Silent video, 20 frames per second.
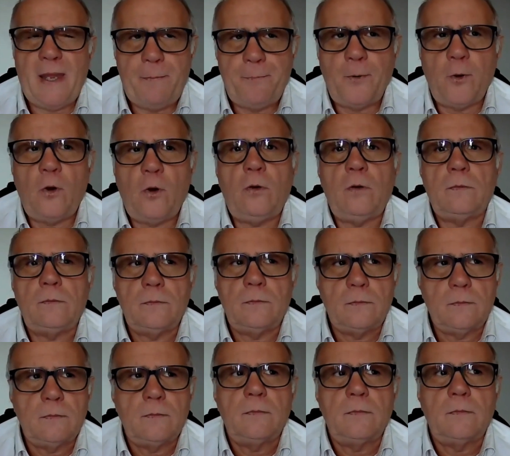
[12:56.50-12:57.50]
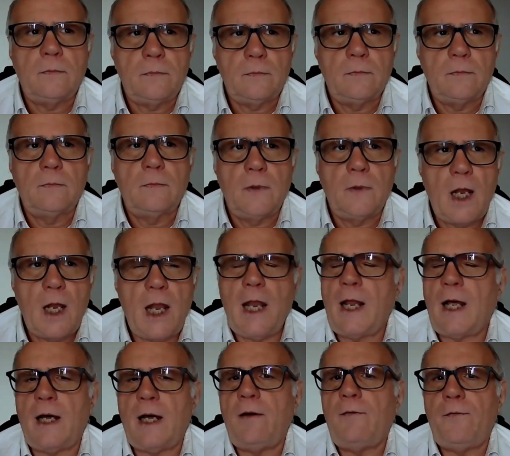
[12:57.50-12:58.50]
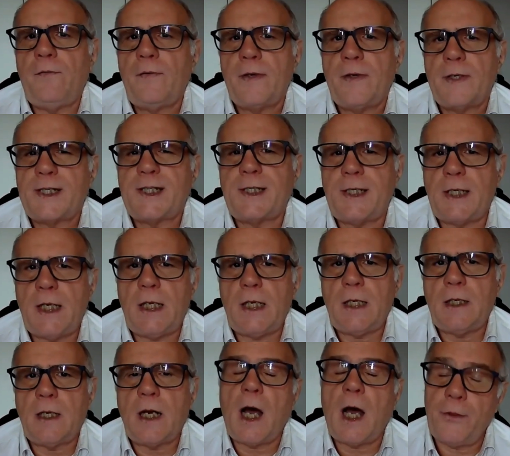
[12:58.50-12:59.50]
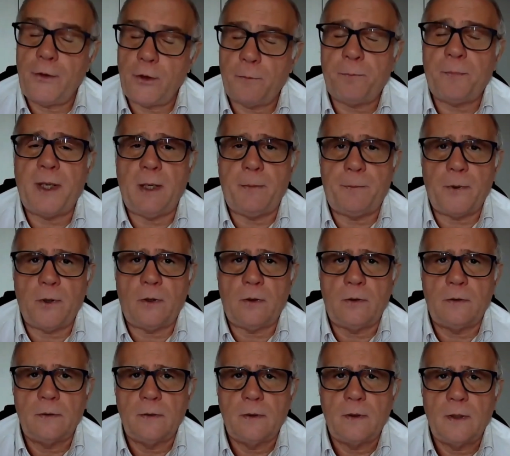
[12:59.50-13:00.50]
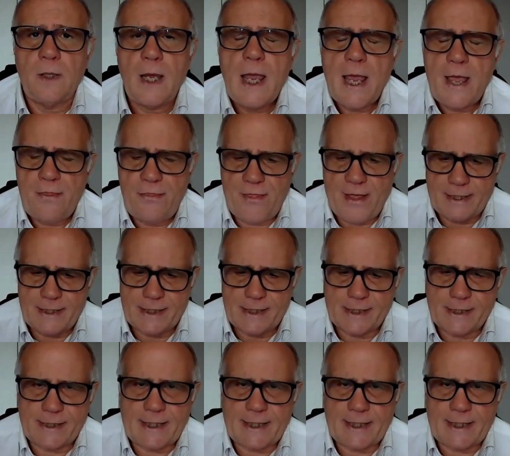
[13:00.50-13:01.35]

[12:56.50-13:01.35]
People love seeing other people that